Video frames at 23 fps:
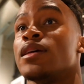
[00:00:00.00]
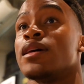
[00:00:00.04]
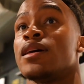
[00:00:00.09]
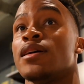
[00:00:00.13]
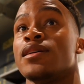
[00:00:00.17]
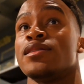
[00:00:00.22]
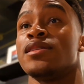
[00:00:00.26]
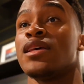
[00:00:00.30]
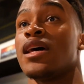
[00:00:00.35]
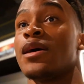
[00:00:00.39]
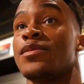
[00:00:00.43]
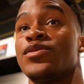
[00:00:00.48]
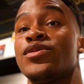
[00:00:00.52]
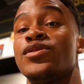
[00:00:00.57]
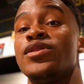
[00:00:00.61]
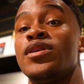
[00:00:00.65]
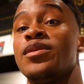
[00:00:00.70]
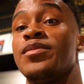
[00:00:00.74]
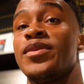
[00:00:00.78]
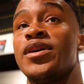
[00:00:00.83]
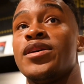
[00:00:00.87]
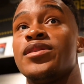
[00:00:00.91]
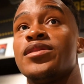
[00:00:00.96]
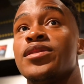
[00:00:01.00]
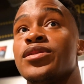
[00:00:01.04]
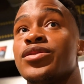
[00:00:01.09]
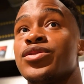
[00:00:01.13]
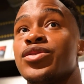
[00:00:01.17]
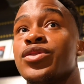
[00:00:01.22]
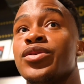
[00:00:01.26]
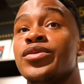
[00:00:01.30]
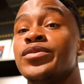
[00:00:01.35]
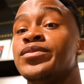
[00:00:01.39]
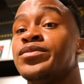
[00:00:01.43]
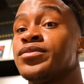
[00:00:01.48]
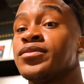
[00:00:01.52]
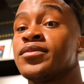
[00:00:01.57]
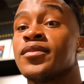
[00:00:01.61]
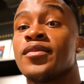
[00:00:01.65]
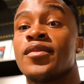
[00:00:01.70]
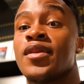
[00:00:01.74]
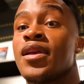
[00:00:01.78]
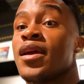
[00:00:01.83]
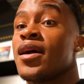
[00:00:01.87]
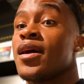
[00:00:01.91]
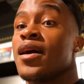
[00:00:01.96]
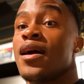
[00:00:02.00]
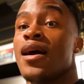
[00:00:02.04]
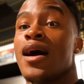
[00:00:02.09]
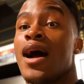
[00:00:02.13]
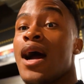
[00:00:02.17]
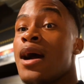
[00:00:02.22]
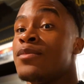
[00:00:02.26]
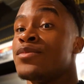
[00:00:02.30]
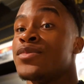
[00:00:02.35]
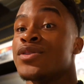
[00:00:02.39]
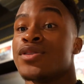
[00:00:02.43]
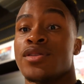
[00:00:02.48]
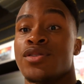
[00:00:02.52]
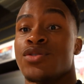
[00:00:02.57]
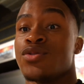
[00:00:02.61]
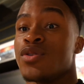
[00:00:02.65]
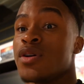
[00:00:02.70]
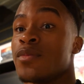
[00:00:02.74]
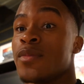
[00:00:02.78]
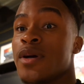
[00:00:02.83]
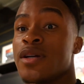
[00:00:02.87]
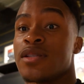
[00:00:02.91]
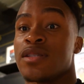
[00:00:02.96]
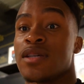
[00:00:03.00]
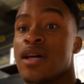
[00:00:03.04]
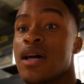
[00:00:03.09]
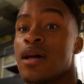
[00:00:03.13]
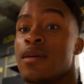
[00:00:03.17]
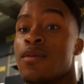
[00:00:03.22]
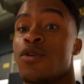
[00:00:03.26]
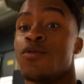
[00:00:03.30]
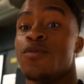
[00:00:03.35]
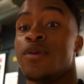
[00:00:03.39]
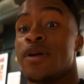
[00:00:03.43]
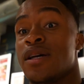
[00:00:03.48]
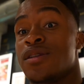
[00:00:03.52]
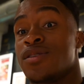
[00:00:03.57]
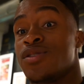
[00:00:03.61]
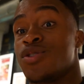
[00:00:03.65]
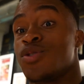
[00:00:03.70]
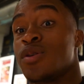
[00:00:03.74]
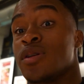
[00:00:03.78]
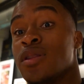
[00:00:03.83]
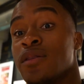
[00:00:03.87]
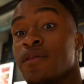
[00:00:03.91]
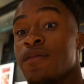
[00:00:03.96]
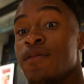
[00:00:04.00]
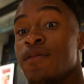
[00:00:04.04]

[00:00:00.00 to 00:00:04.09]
here is absolutely amazing. So I'm just enjoying my time. Hope you guys are enjoying the